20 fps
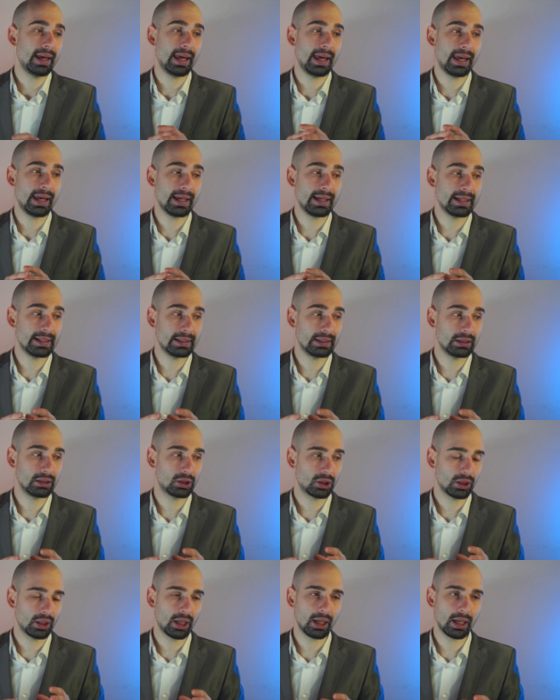
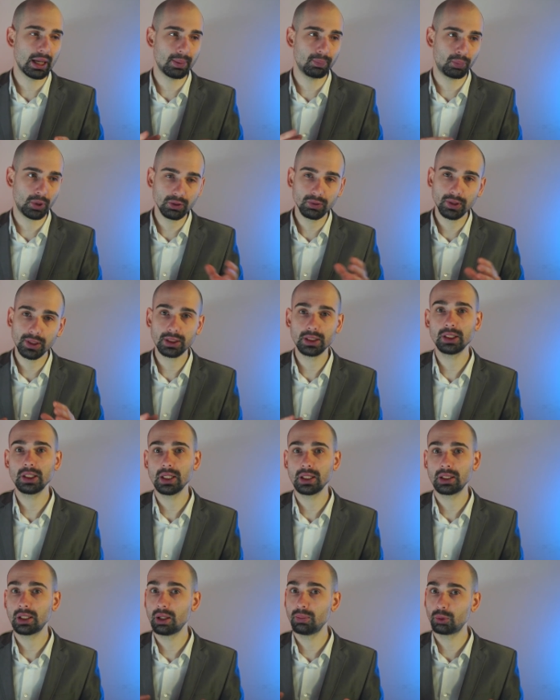And brilliant
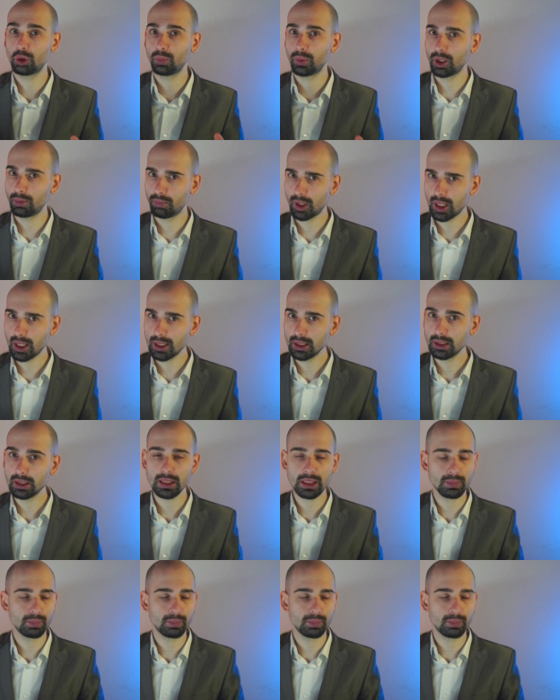idea came to my mind,